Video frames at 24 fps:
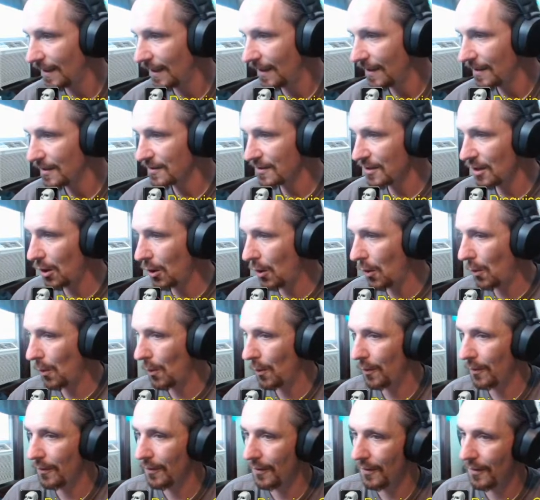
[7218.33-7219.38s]
So,
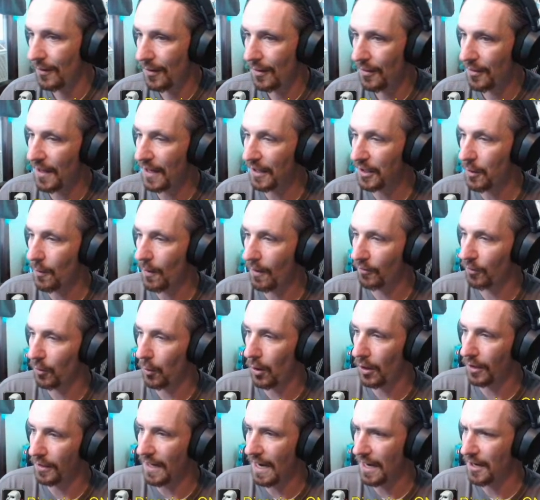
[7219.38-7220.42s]
thank you
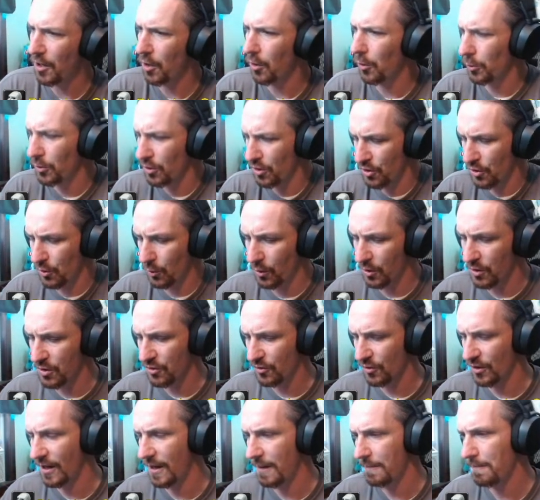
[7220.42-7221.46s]
everyone. I know it was a shorter
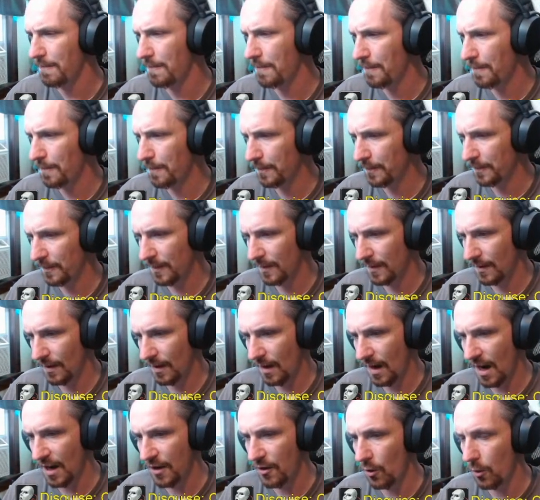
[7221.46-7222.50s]
stream.
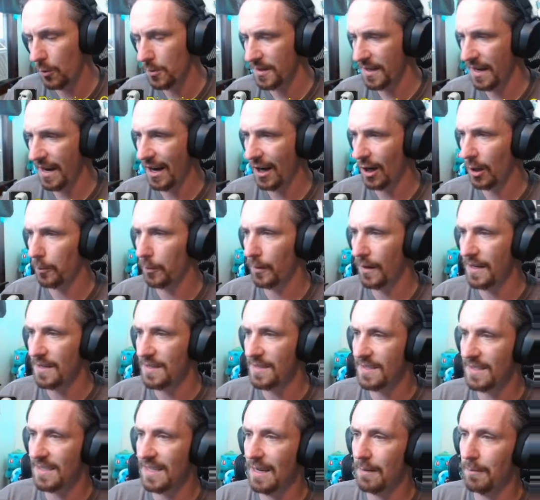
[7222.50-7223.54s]
I know it was a harebrained
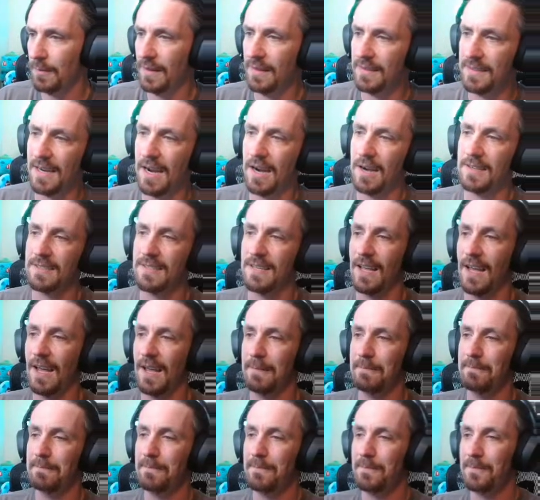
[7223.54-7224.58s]
scheme the entire
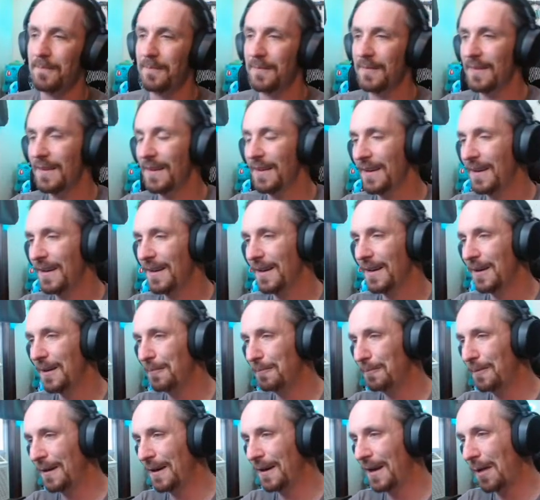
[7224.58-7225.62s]
time.
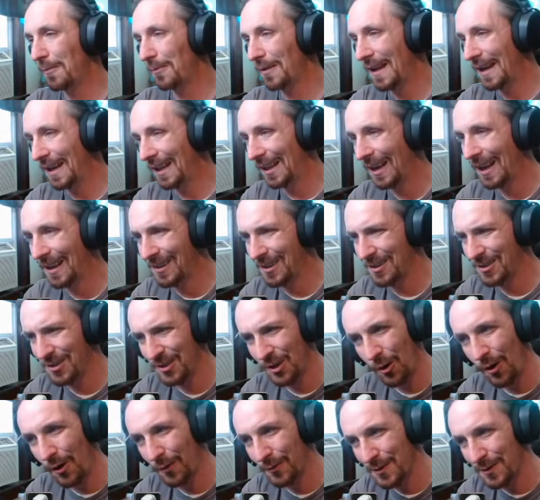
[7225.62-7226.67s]
But I'm glad I got to
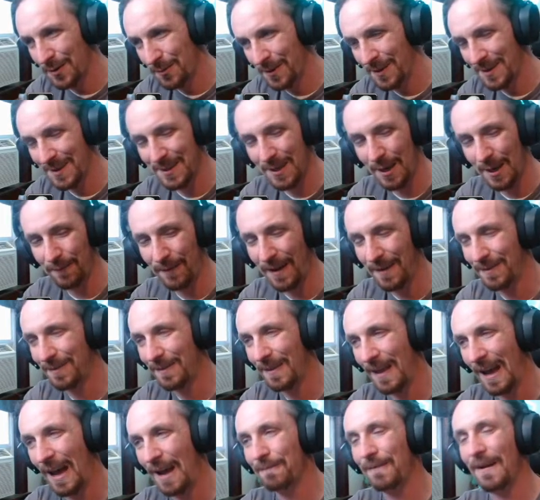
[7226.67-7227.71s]
show off some of this stuff. I
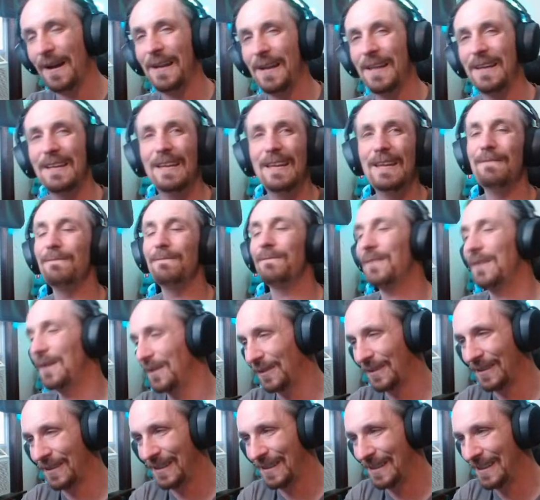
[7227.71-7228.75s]
find it
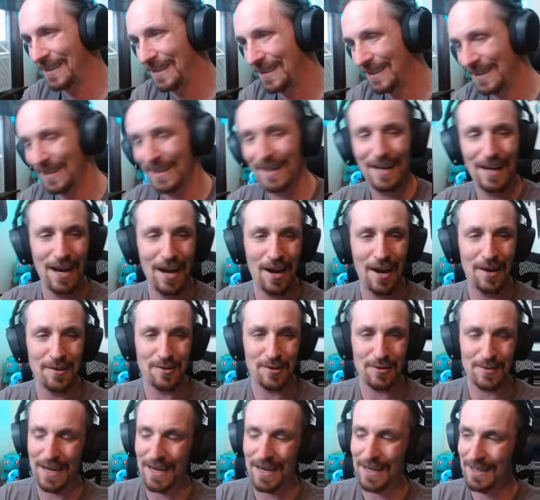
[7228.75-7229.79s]
infinitely
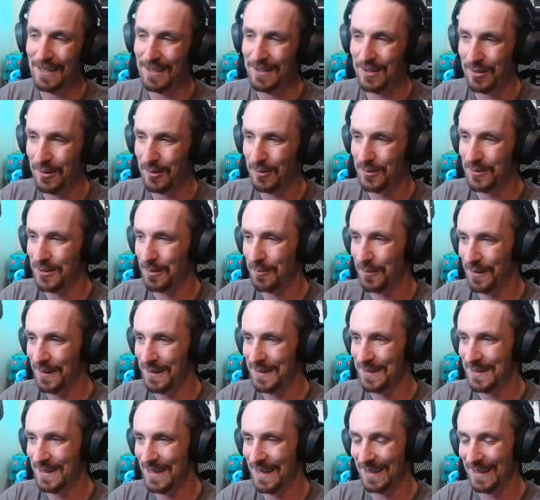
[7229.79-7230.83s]
entertaining to do some of
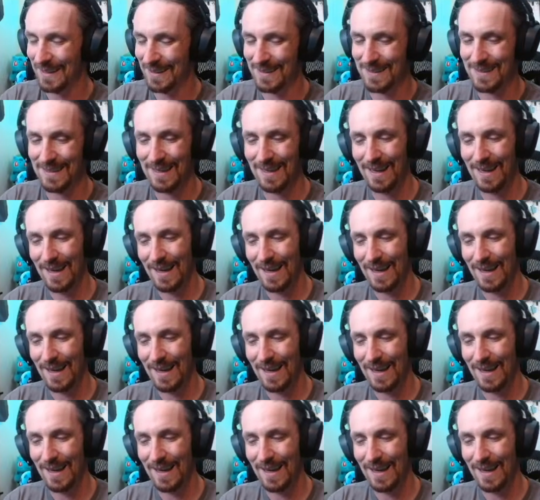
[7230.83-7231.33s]
these things.